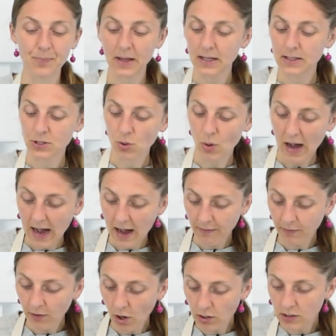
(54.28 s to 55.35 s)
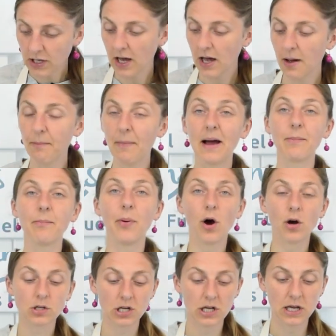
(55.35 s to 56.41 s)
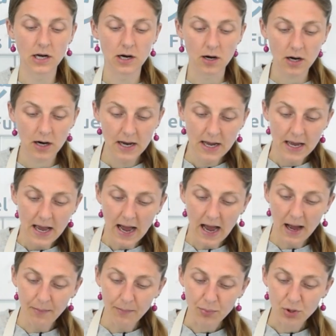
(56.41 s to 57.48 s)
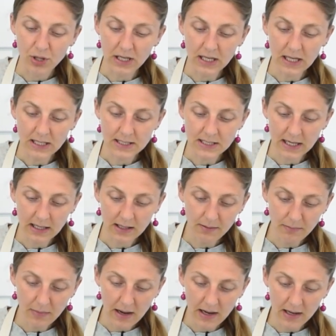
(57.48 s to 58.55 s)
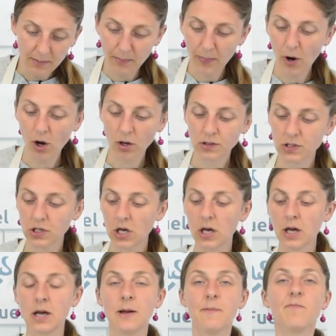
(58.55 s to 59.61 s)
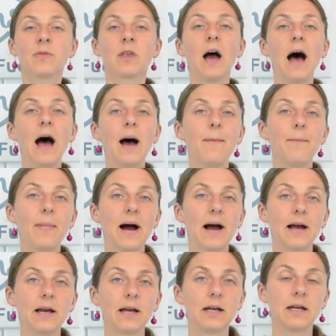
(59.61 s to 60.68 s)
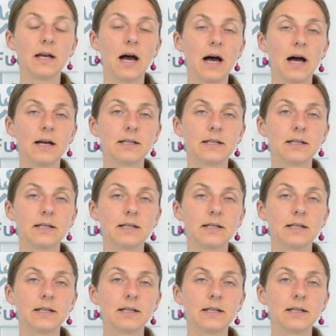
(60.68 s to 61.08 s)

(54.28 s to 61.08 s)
So I've got my pot here. I'm preheating my pot, my